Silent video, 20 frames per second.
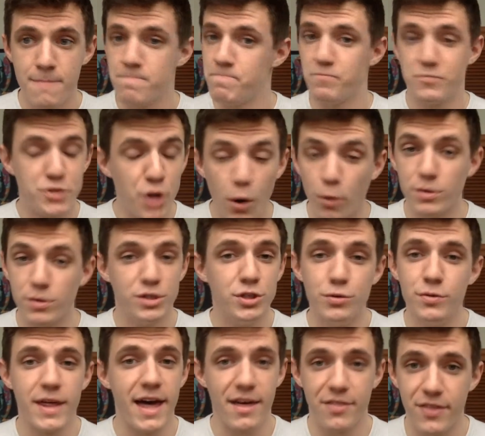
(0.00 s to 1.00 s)
Don't do
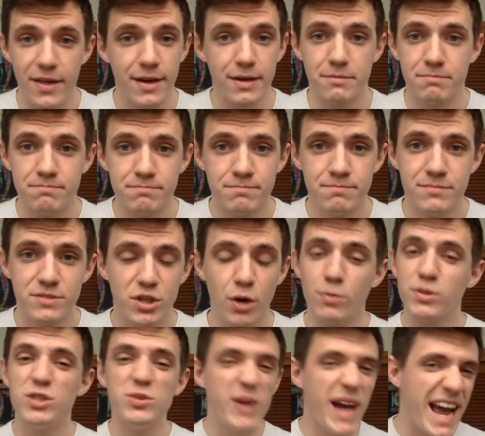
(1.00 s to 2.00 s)
that thing. Don't
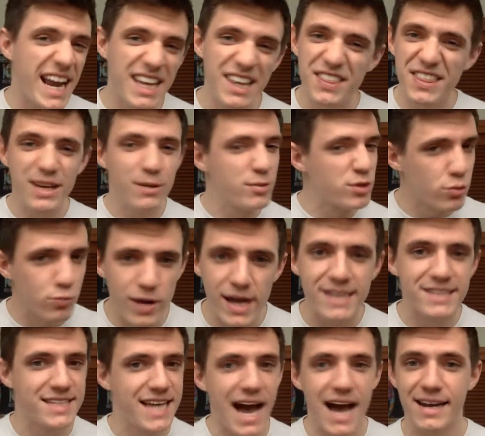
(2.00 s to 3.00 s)
do anything with a red
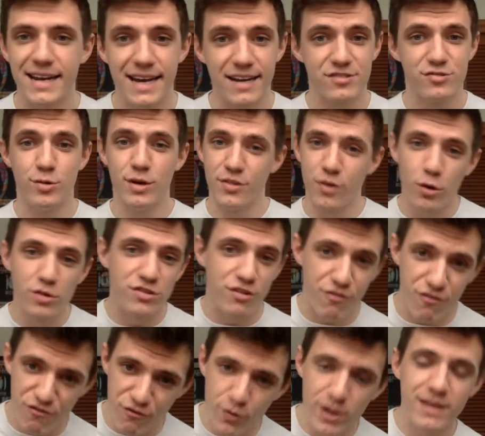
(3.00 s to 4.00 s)
dot next to it. Those are
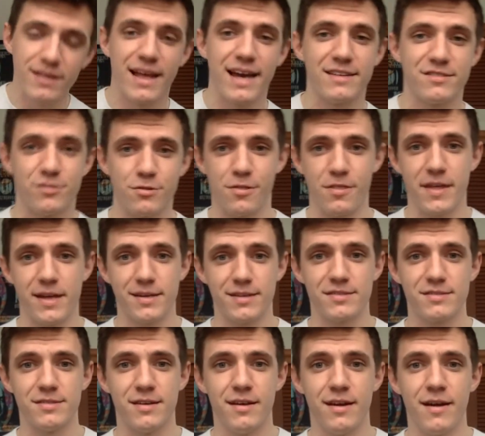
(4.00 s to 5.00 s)
freelancer
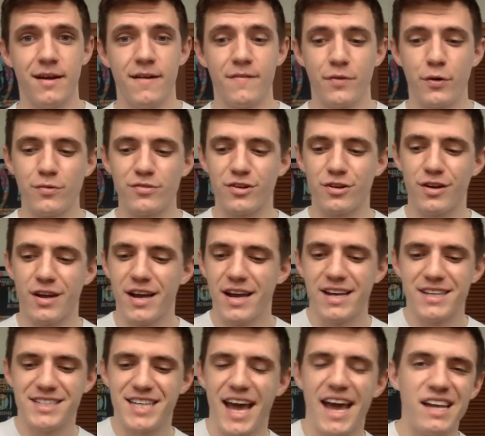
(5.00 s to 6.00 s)
things. Those are
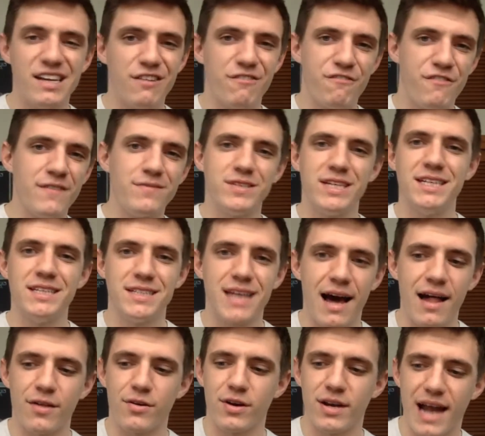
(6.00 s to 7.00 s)
$10 to
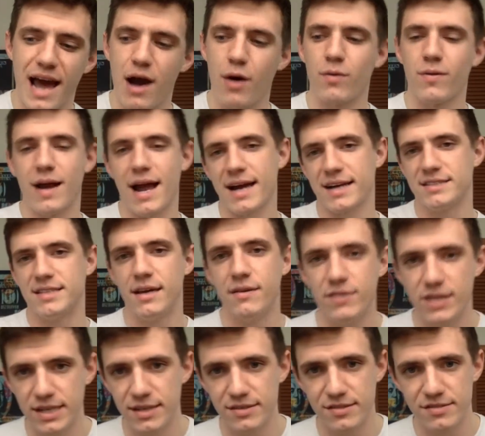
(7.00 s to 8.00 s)
$15 an hour
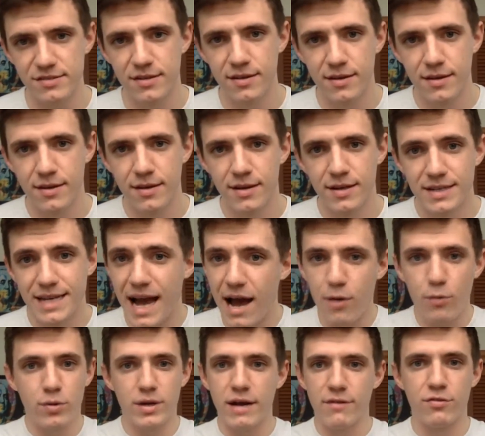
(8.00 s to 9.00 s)
activities, not
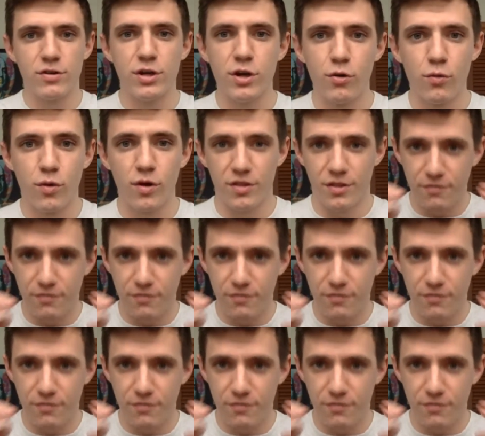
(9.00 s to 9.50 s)
whatever you're worth.